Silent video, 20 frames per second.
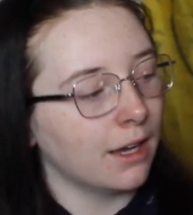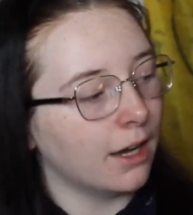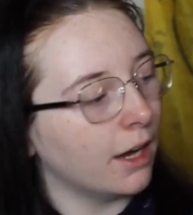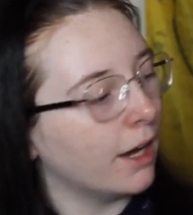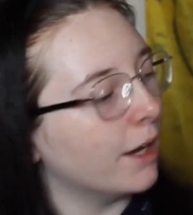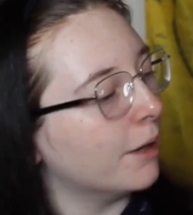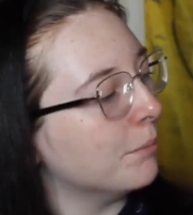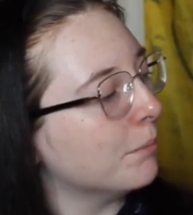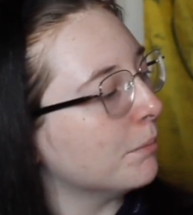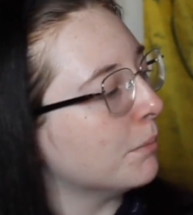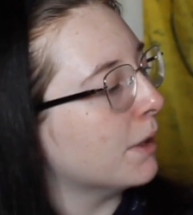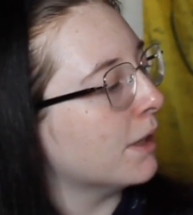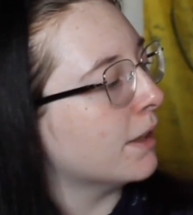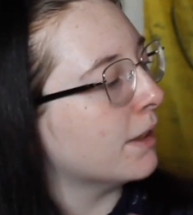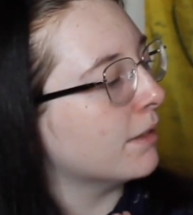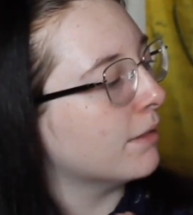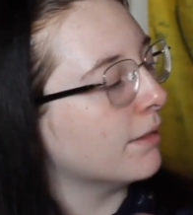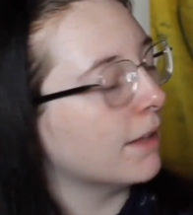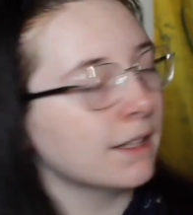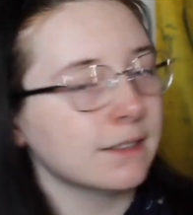But
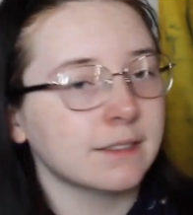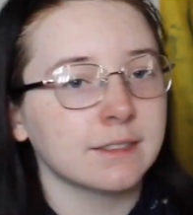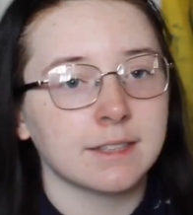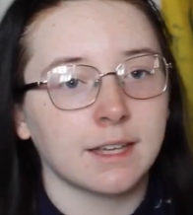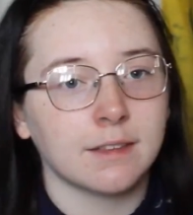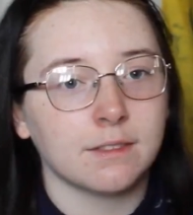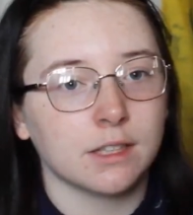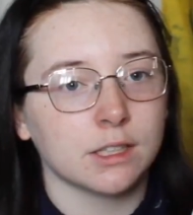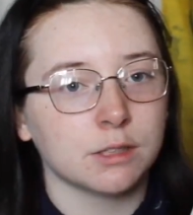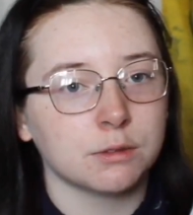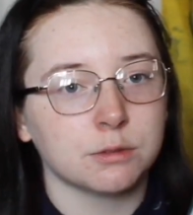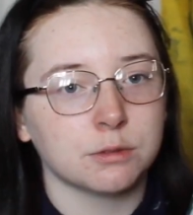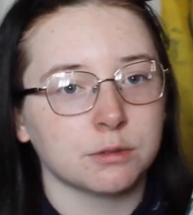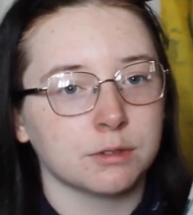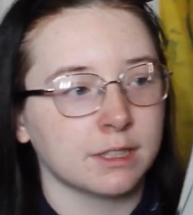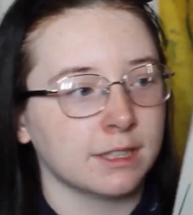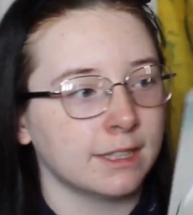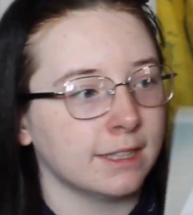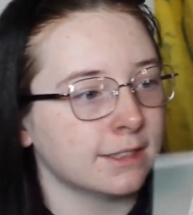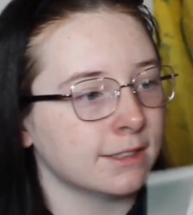as I said, this was
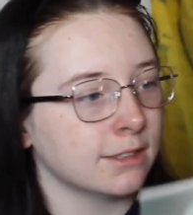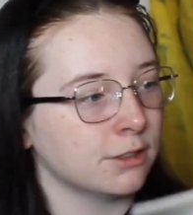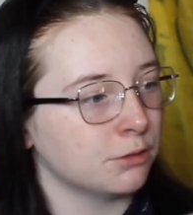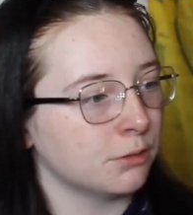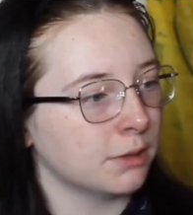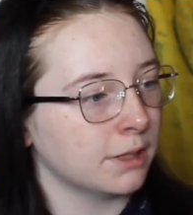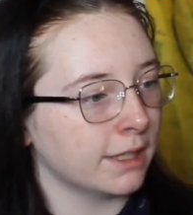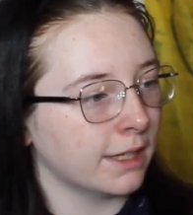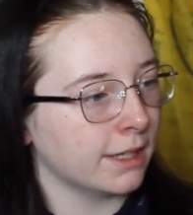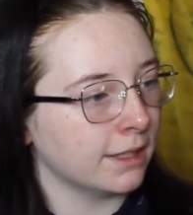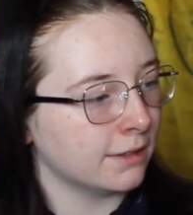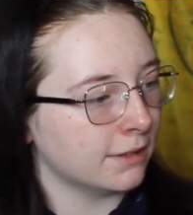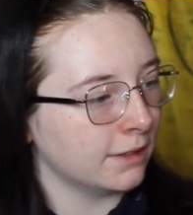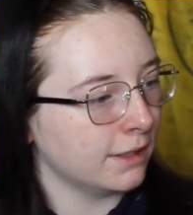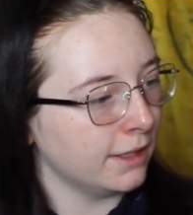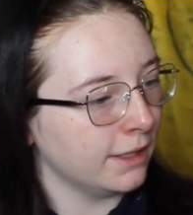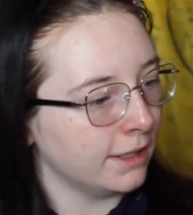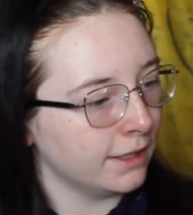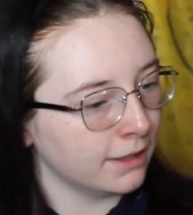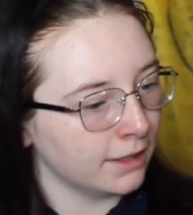released in
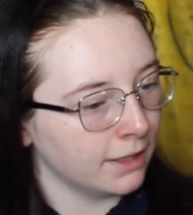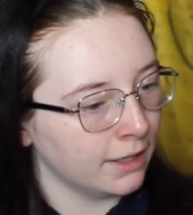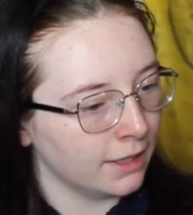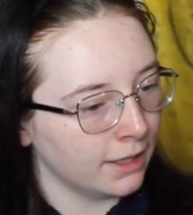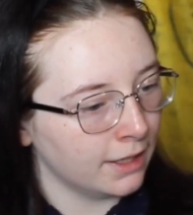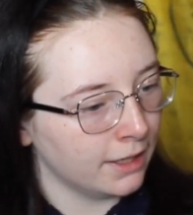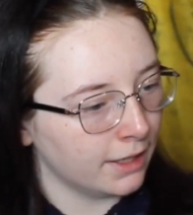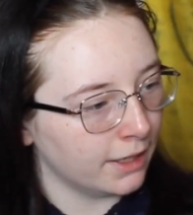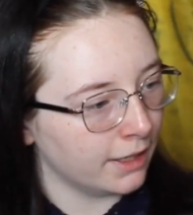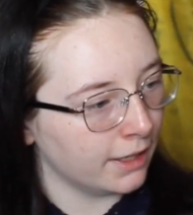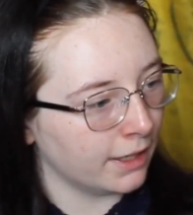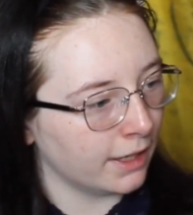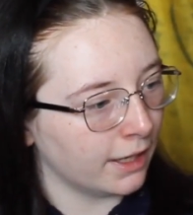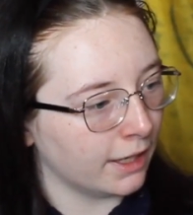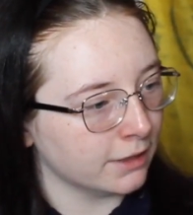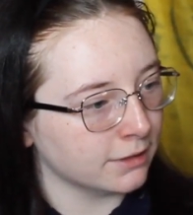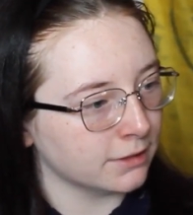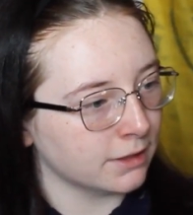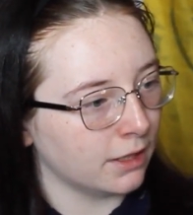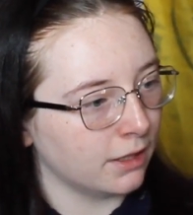2018. It
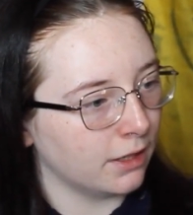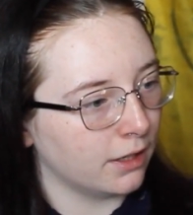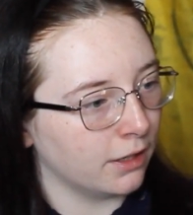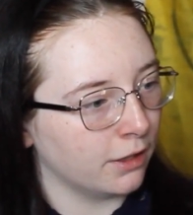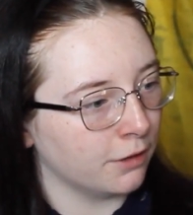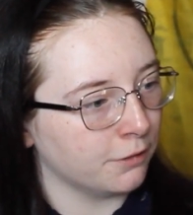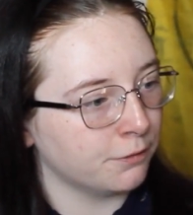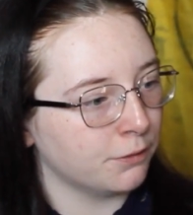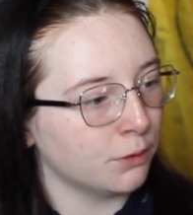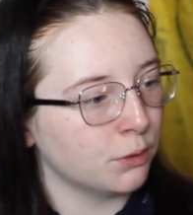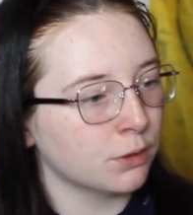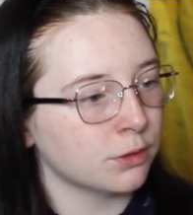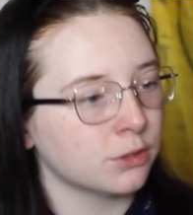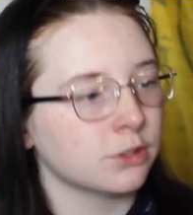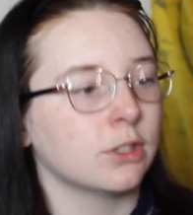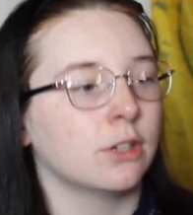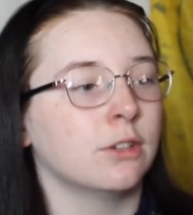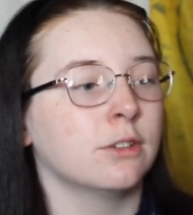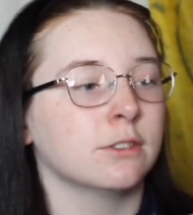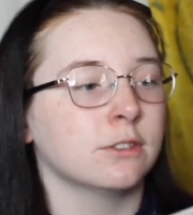has 4
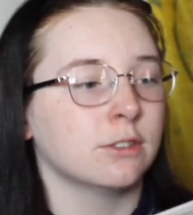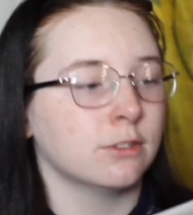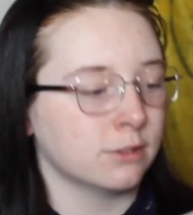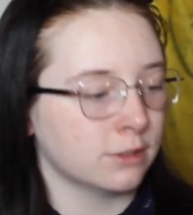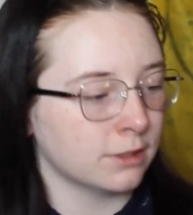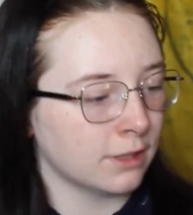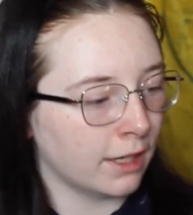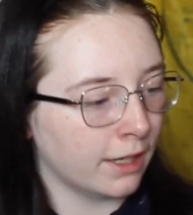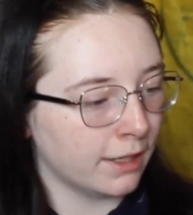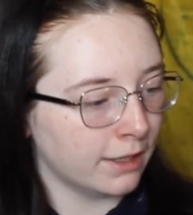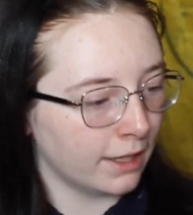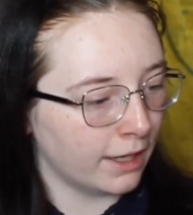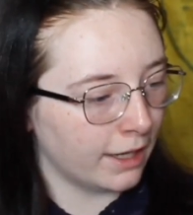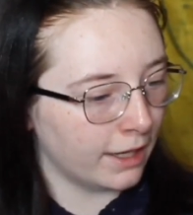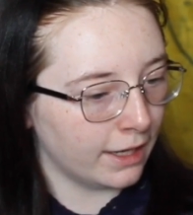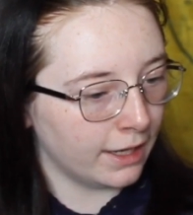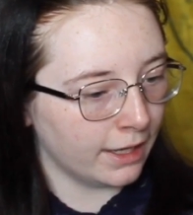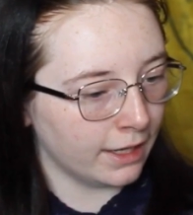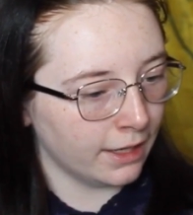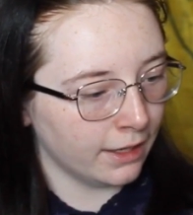songs on side
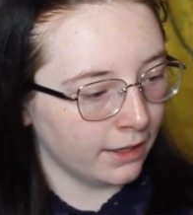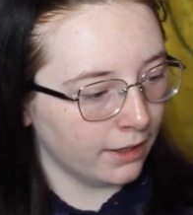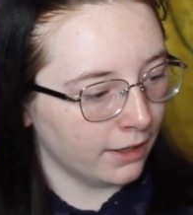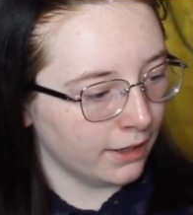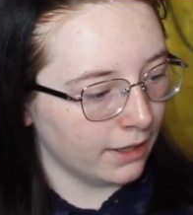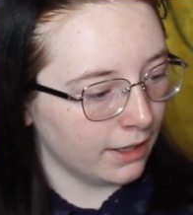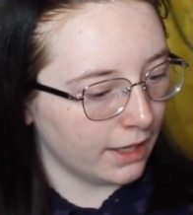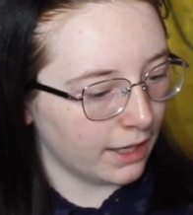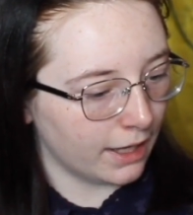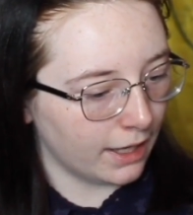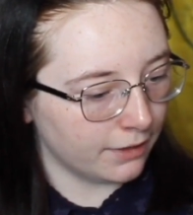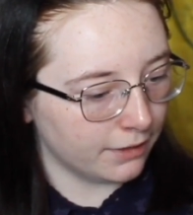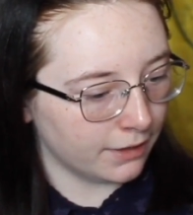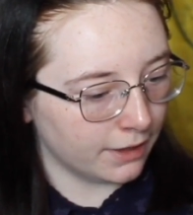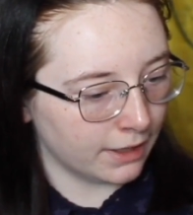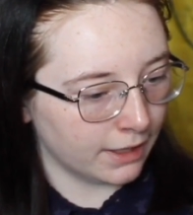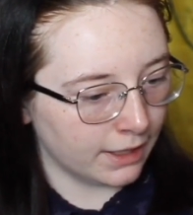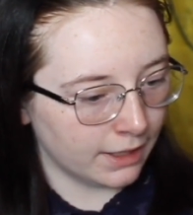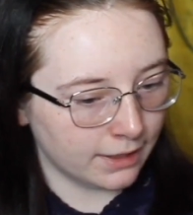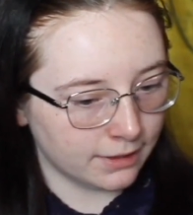A, and
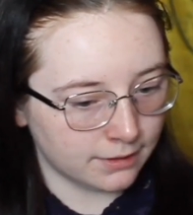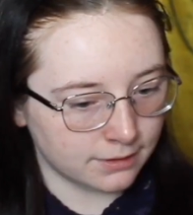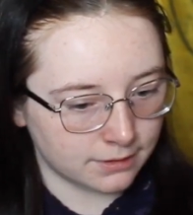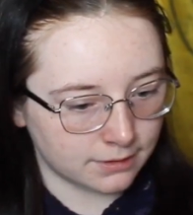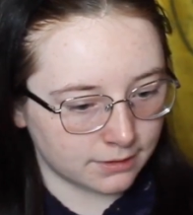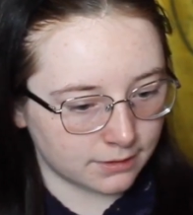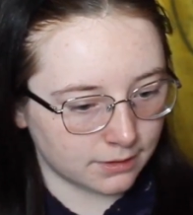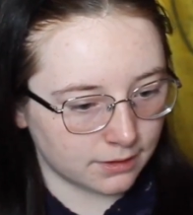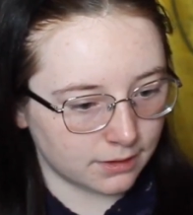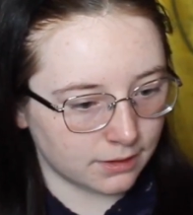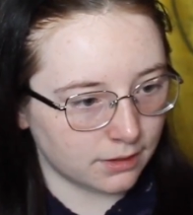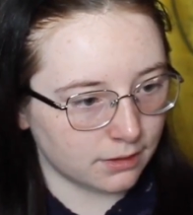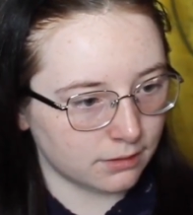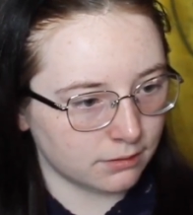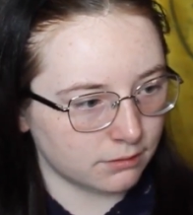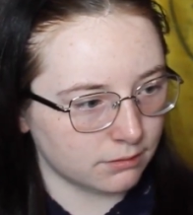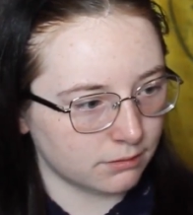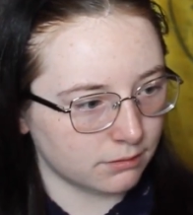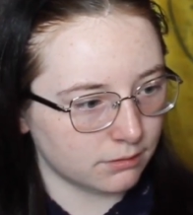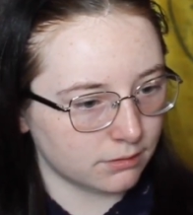then has,
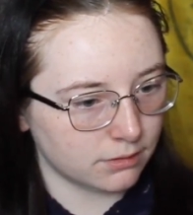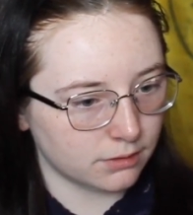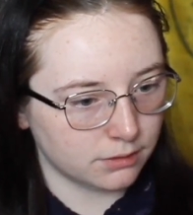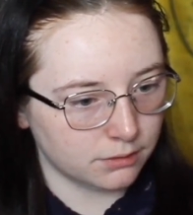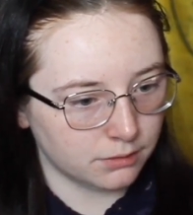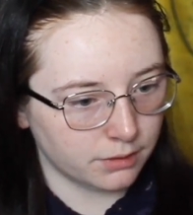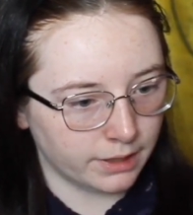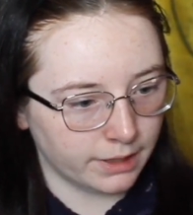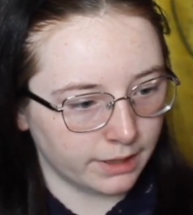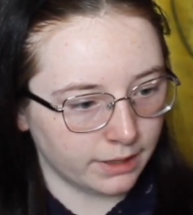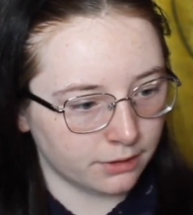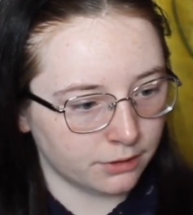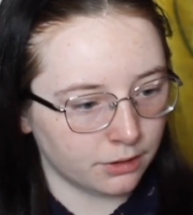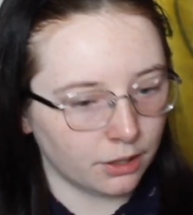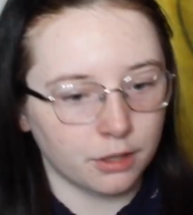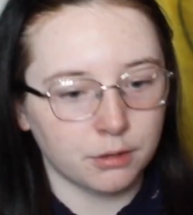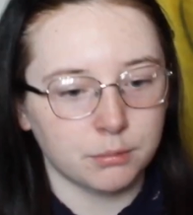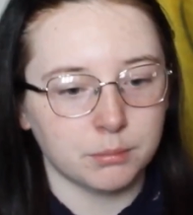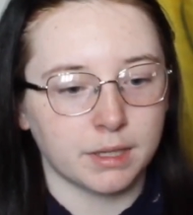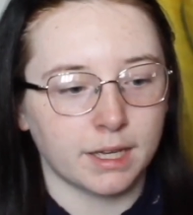
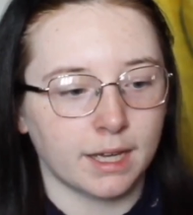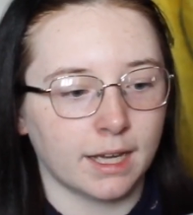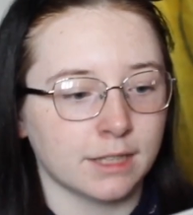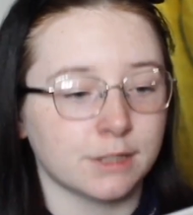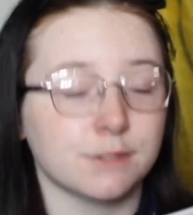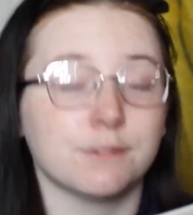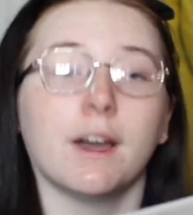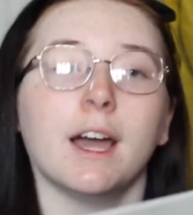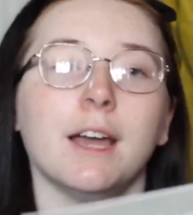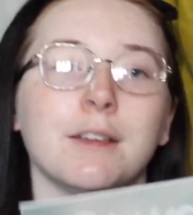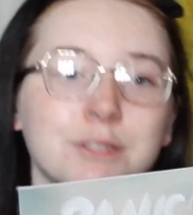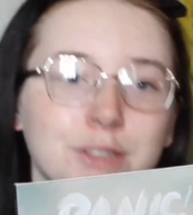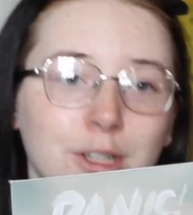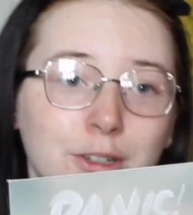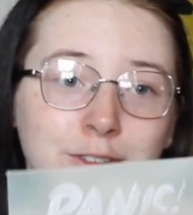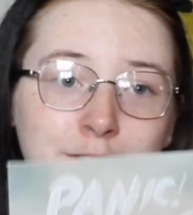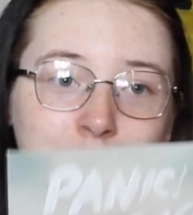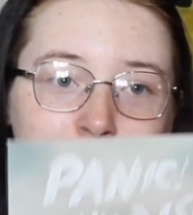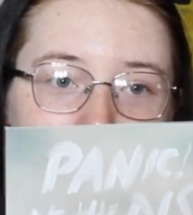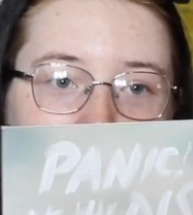it has 5
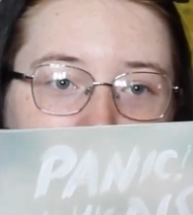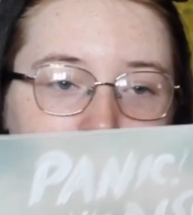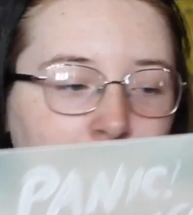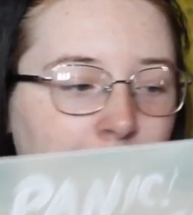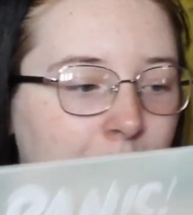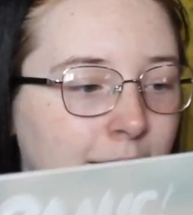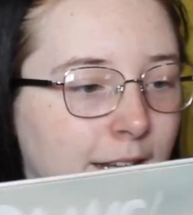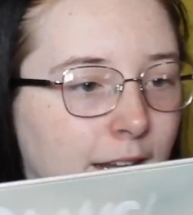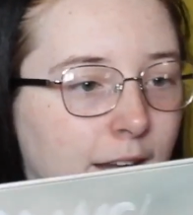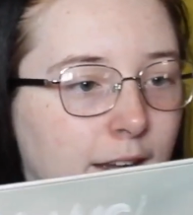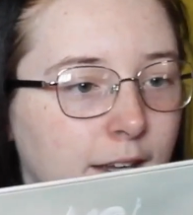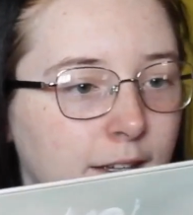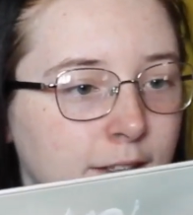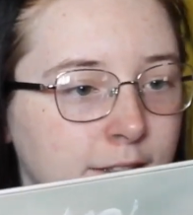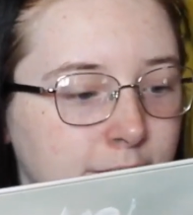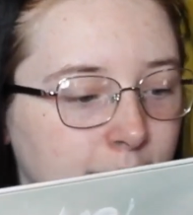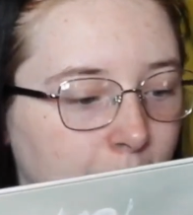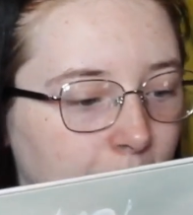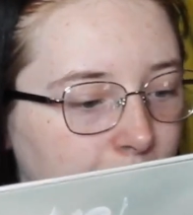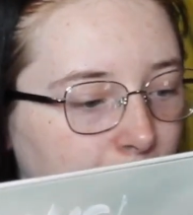songs on side
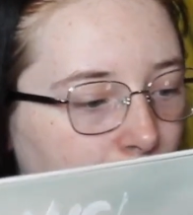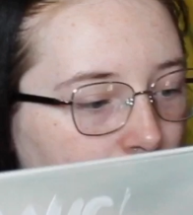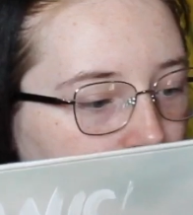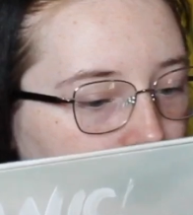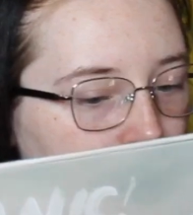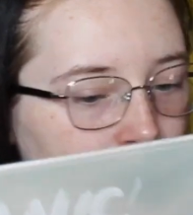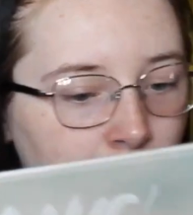A,